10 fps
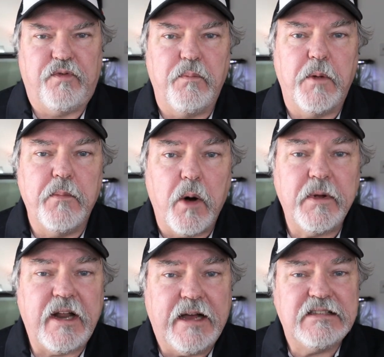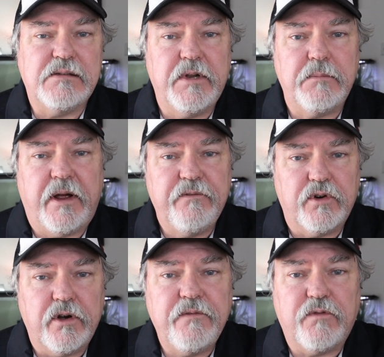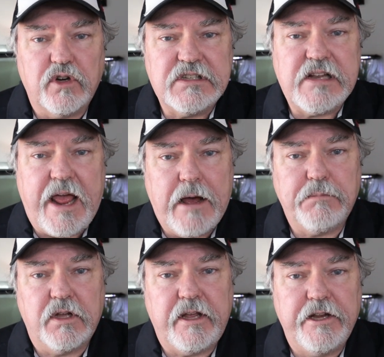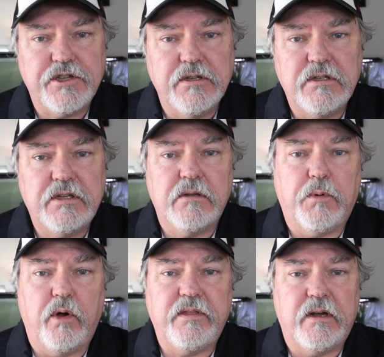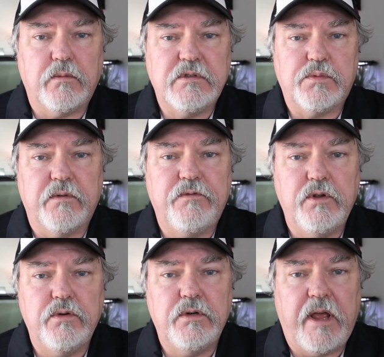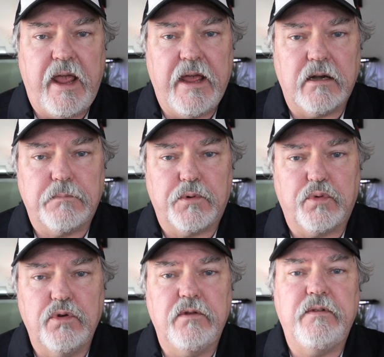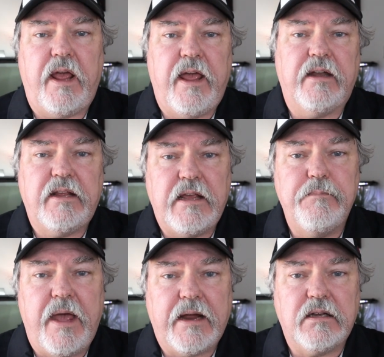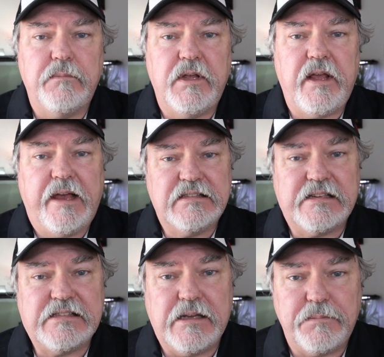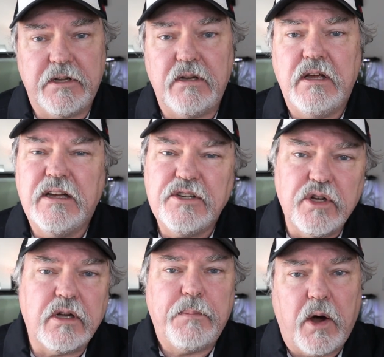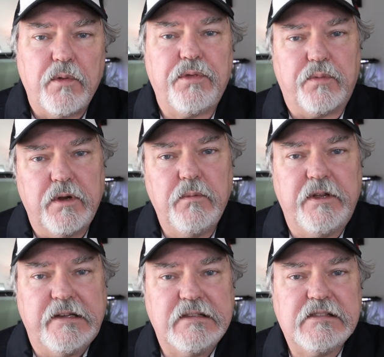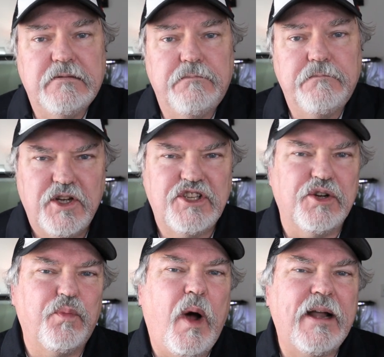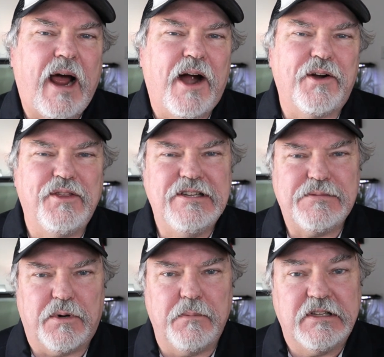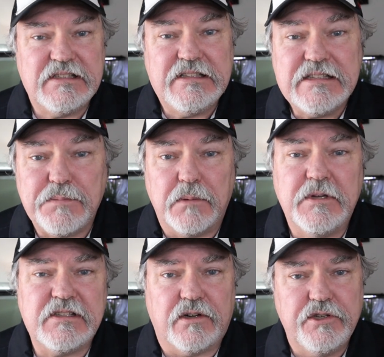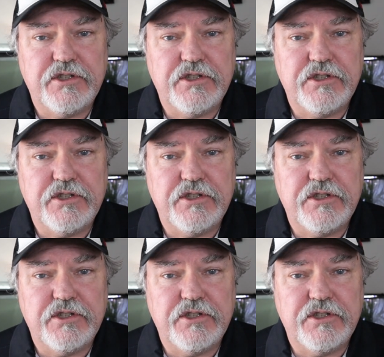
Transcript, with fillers: From the moment I submitted my very first application to the point that it was reviewed and approved and came back to me as accepted took about three weeks. So what are these permits? These permits are